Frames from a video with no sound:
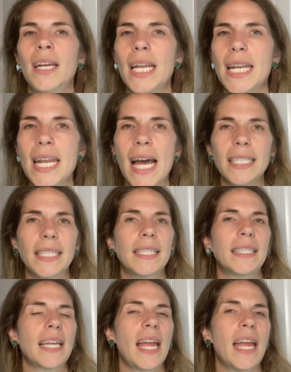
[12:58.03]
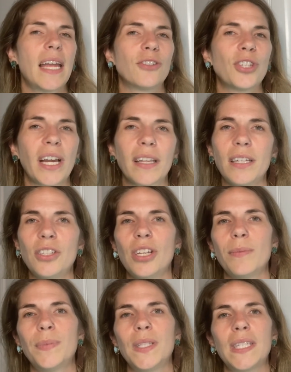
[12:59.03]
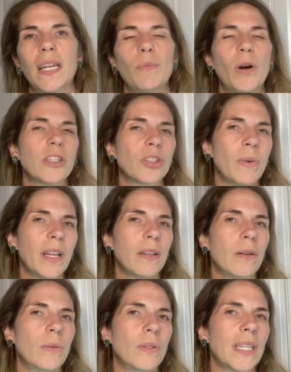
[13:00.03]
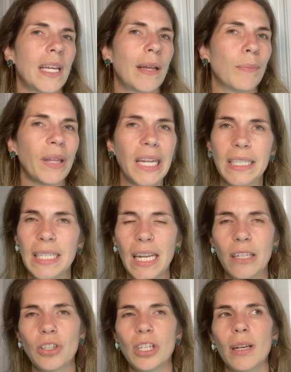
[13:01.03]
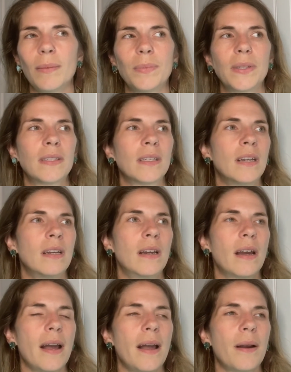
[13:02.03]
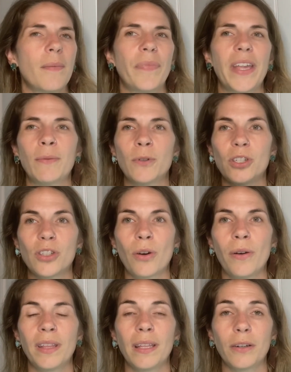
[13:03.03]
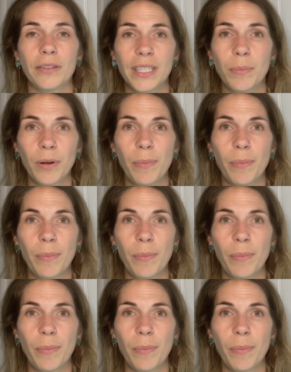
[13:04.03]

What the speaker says: nuts and chocolate chips and marshmallows and plantain chips. And we'll just throw it in the little zipper